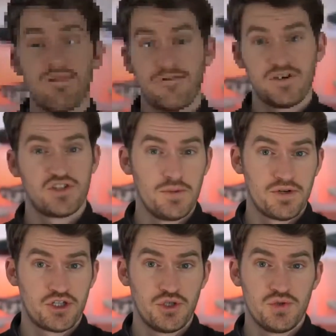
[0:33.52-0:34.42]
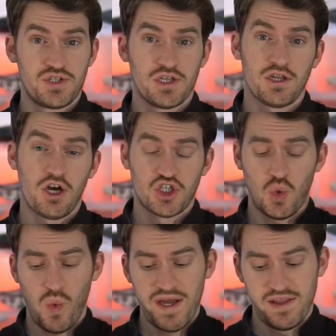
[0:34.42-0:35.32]
first super shoes to launch
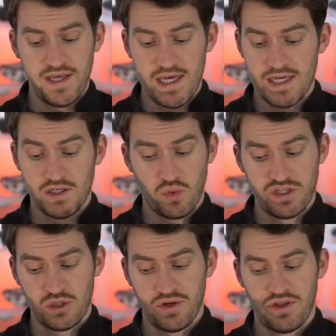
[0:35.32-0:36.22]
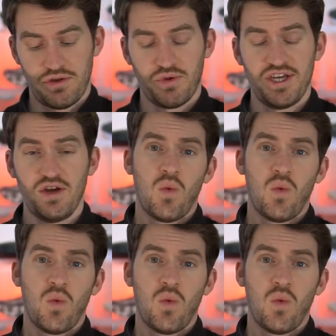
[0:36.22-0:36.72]
widely in 2023